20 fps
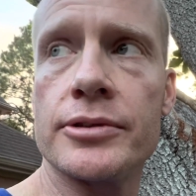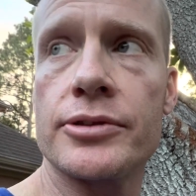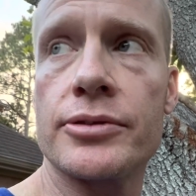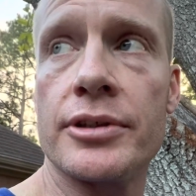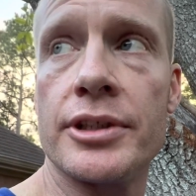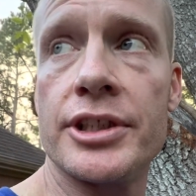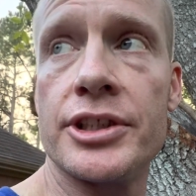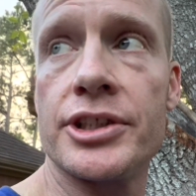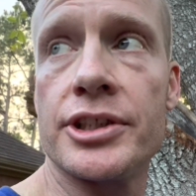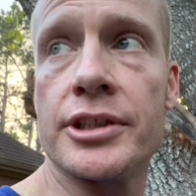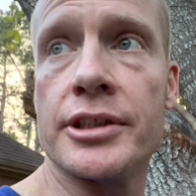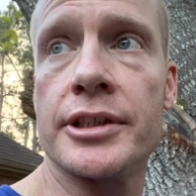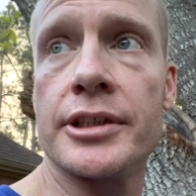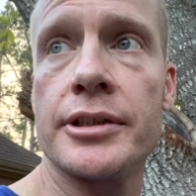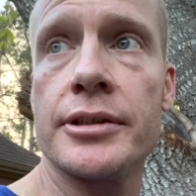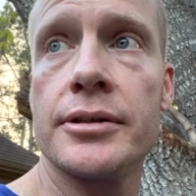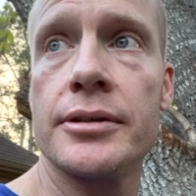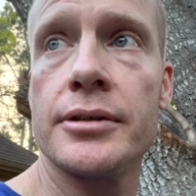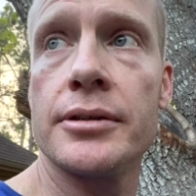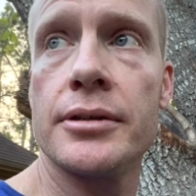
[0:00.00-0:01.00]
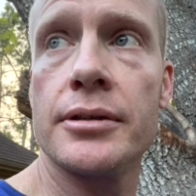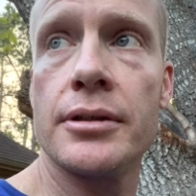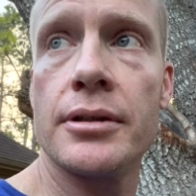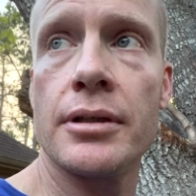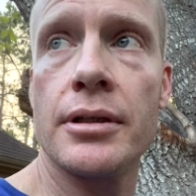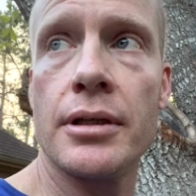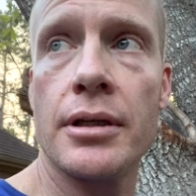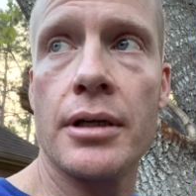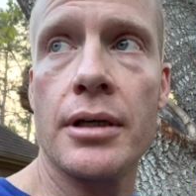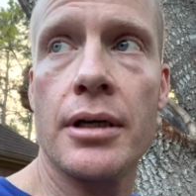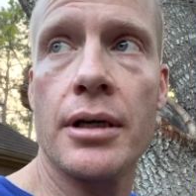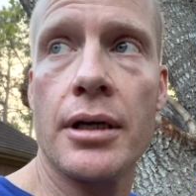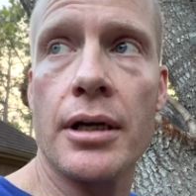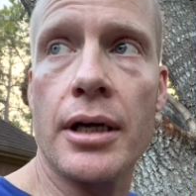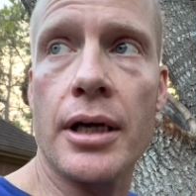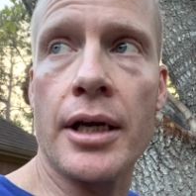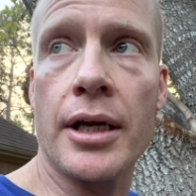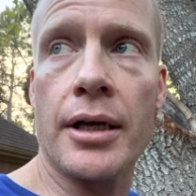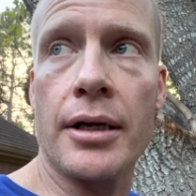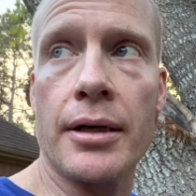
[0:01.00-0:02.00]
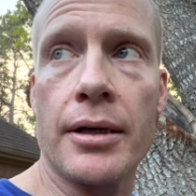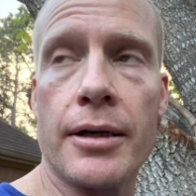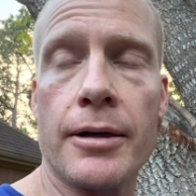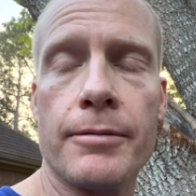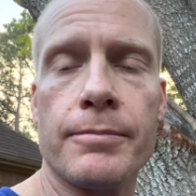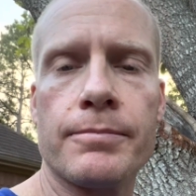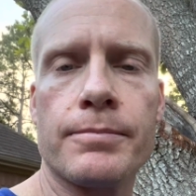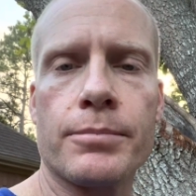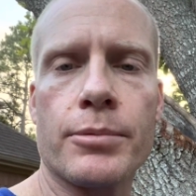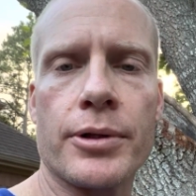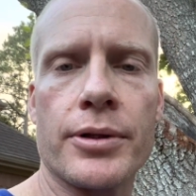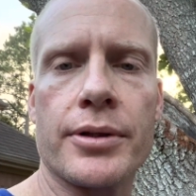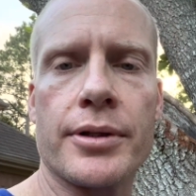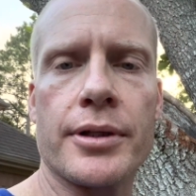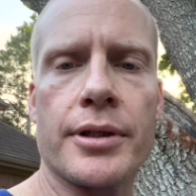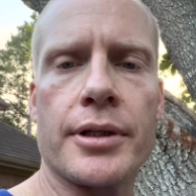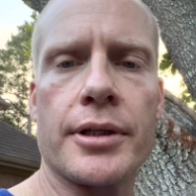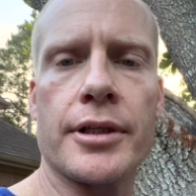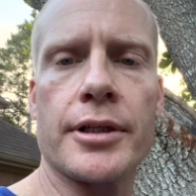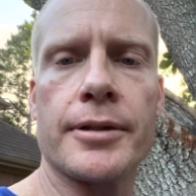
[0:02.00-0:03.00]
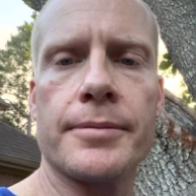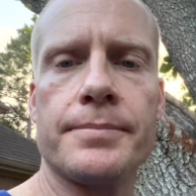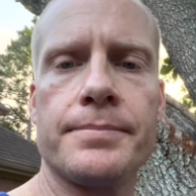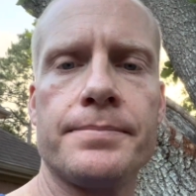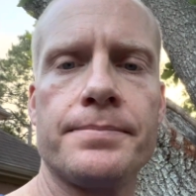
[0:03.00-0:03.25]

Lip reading: traditionally, and with the